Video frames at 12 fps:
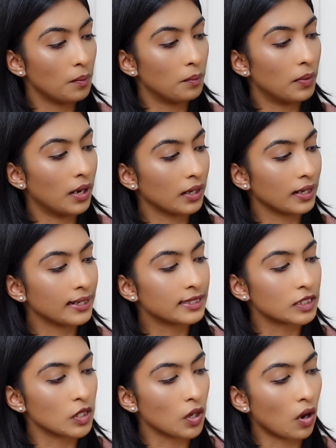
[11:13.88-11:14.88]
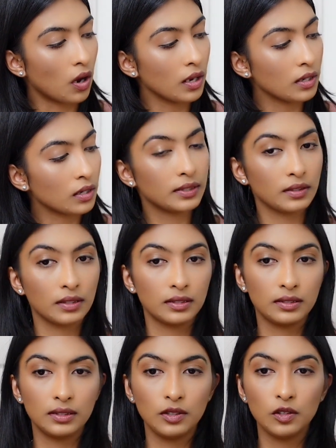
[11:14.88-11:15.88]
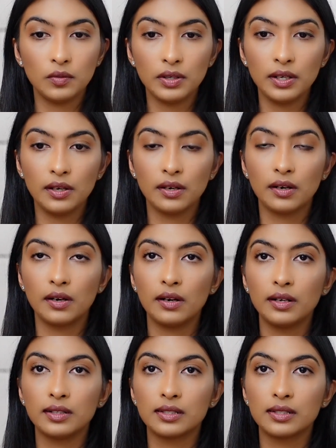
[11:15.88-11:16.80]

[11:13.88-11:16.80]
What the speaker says: but it's not. As you can see over here,